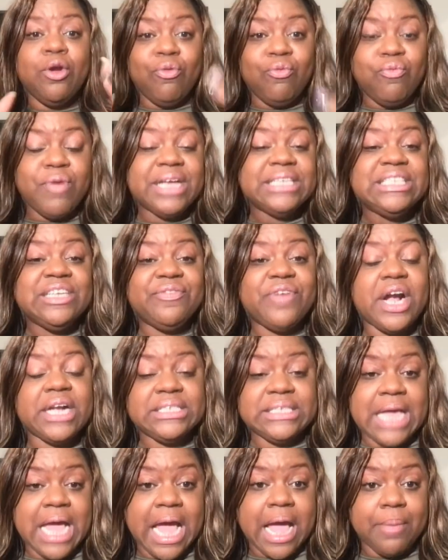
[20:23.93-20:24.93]
Rest of
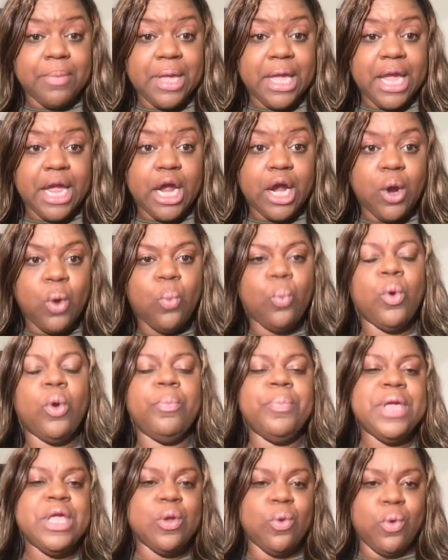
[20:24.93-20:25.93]
our time here
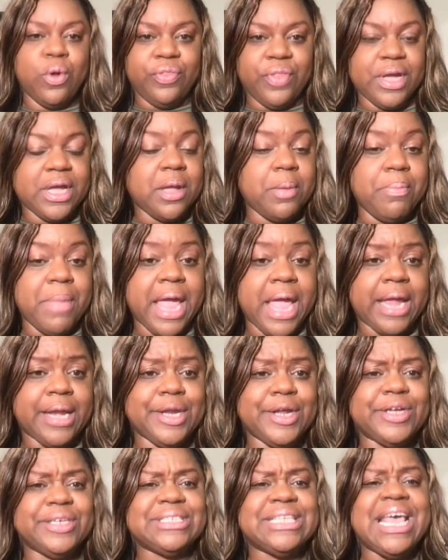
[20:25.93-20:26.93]
will be on the
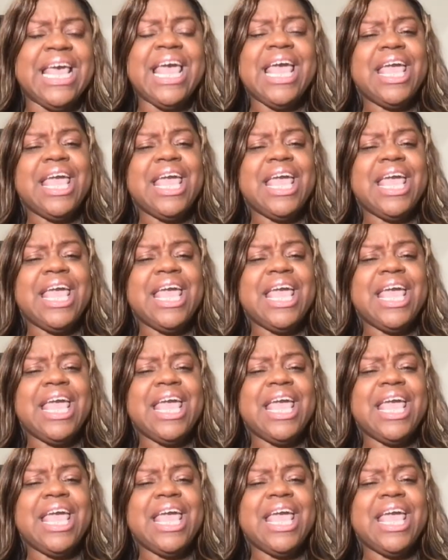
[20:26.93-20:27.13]
Commanders.